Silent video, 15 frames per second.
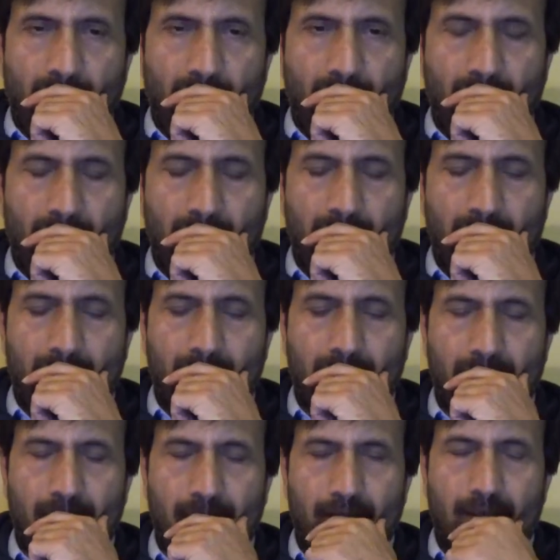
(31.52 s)
and
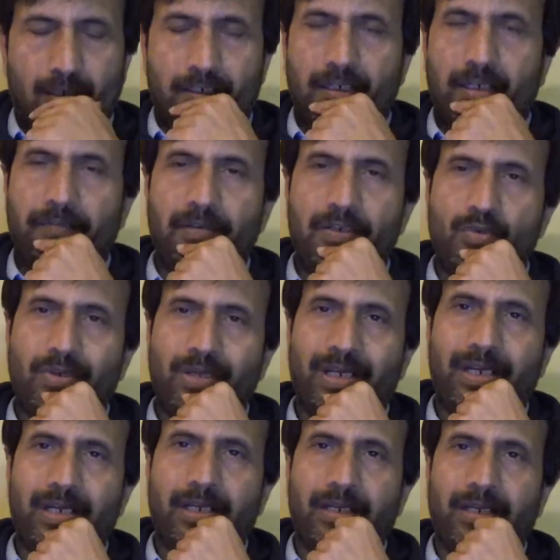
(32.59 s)
uh, alternatively you
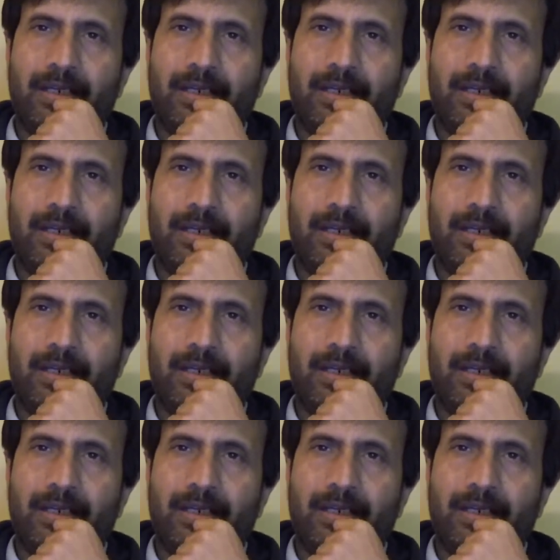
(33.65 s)
can uh,